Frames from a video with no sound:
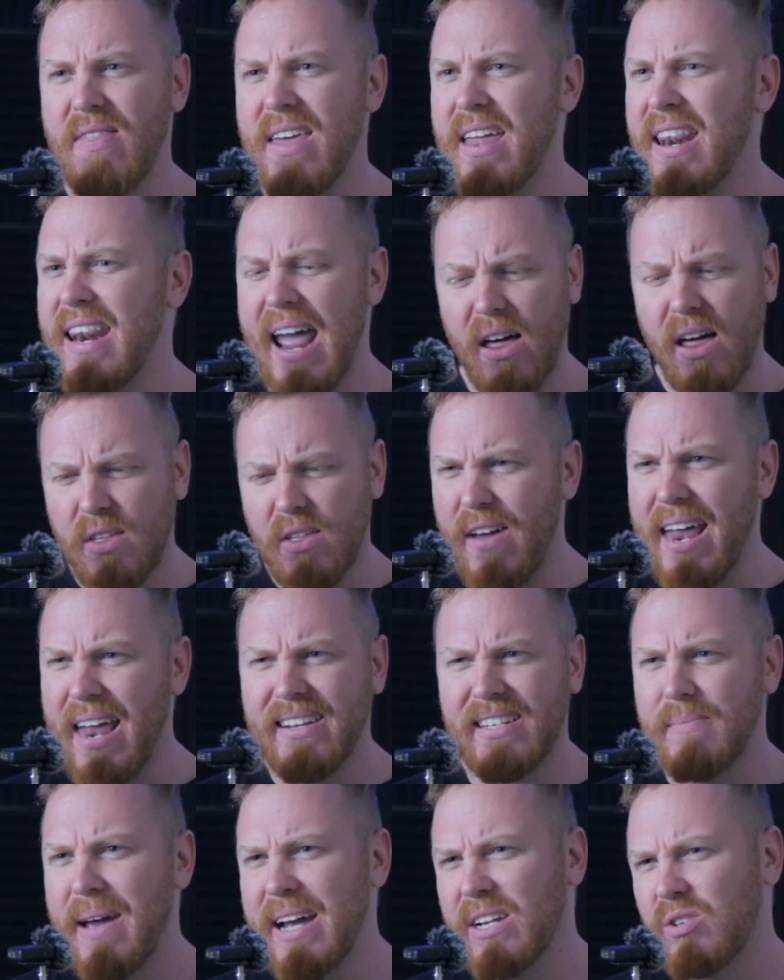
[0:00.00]
then now they've
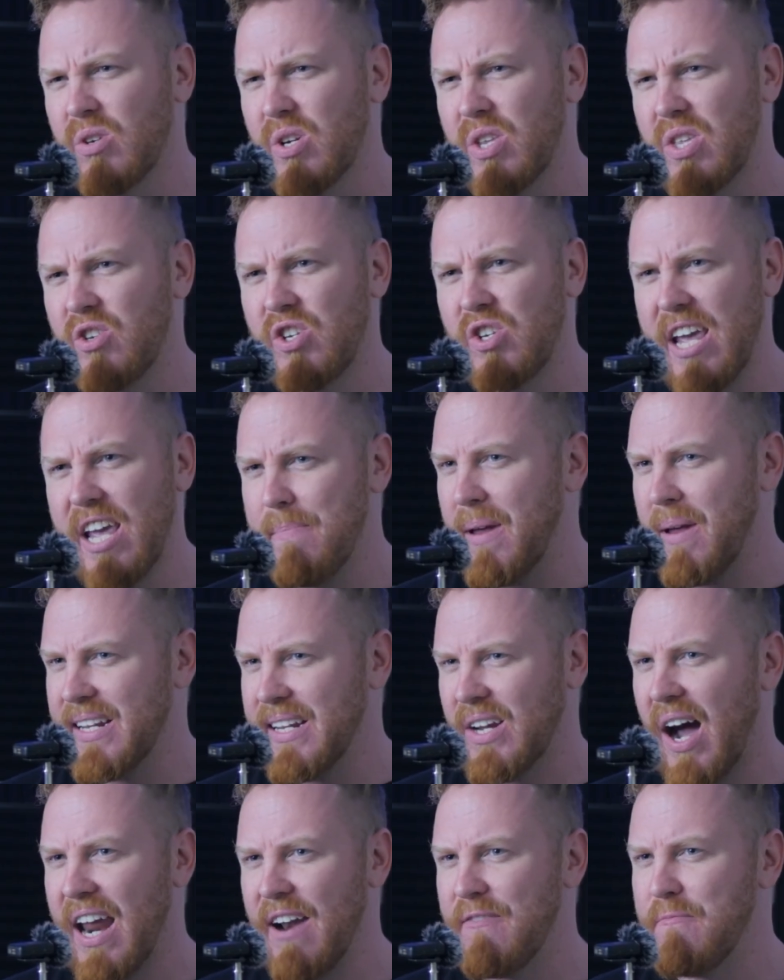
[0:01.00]
added some extra shit, but
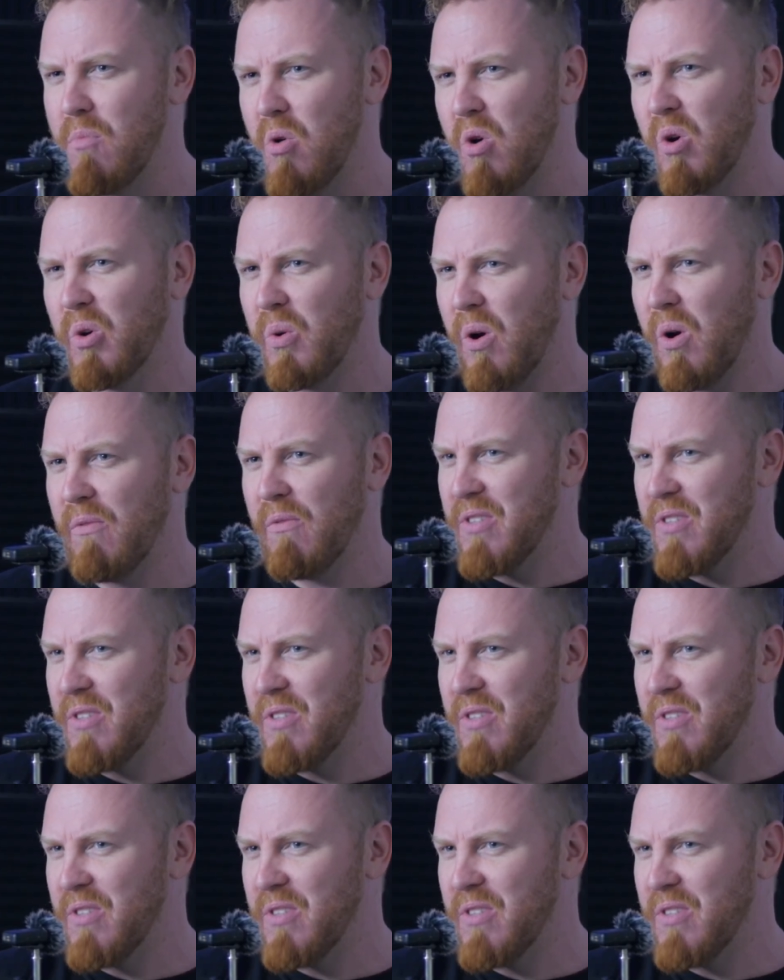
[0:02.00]
it's kind of more of the